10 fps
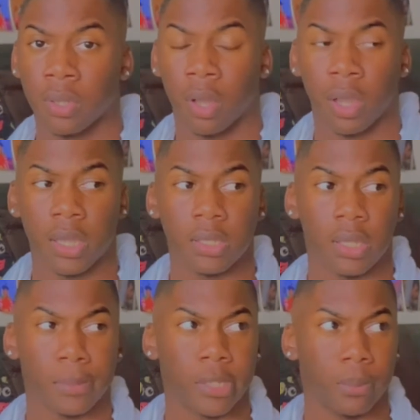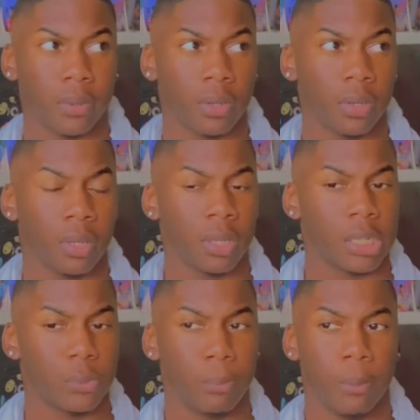August, September,
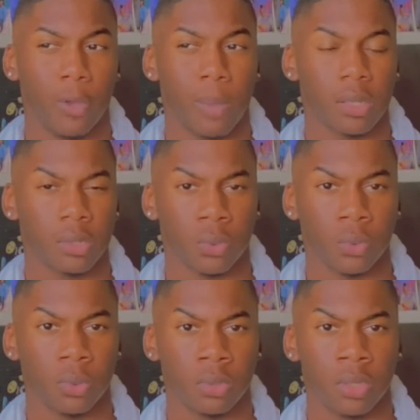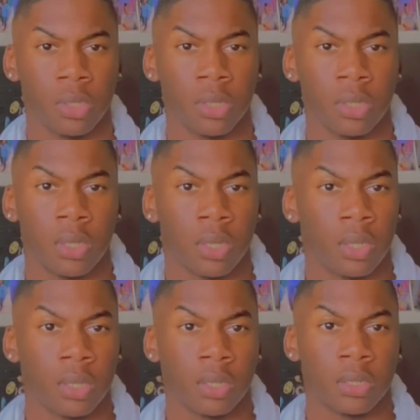because there people go back to school.
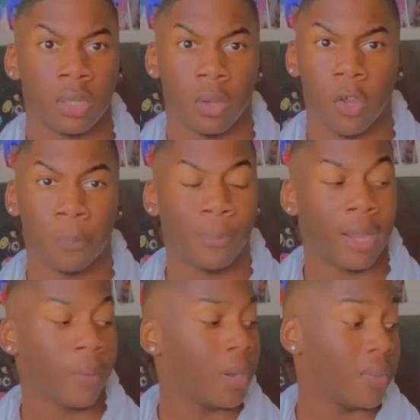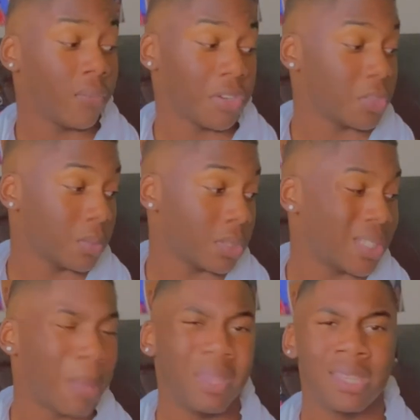So I hope y'all ready freshmen.
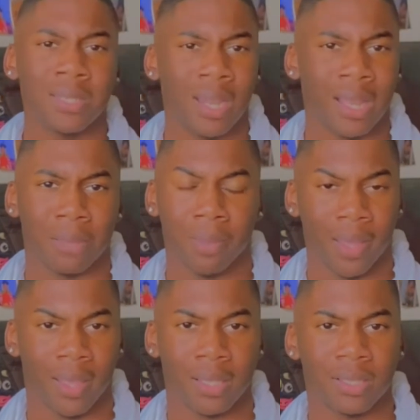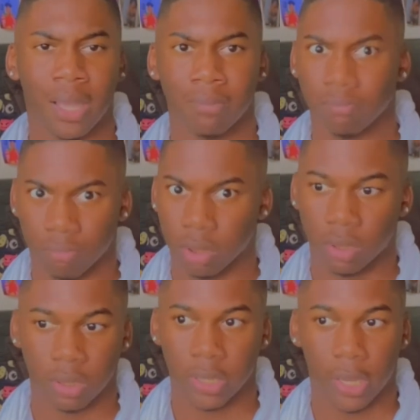I mean, it's not like a bad, it's not
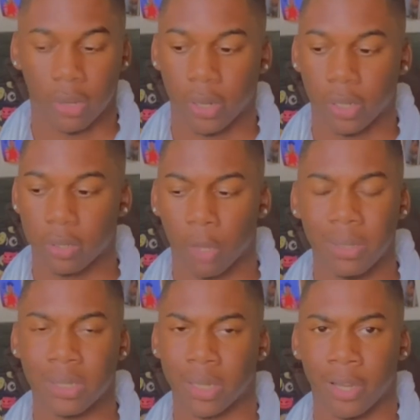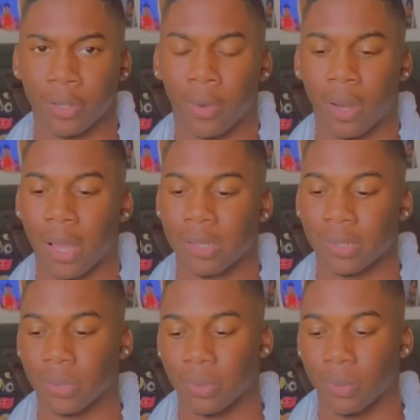scary. Don't be scared to go to high
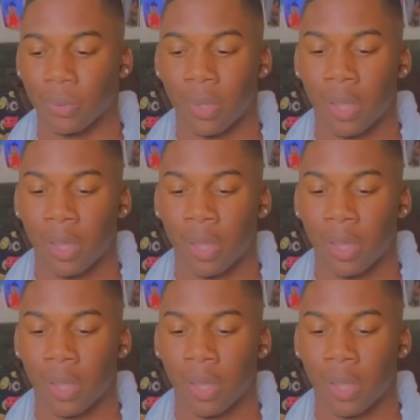school.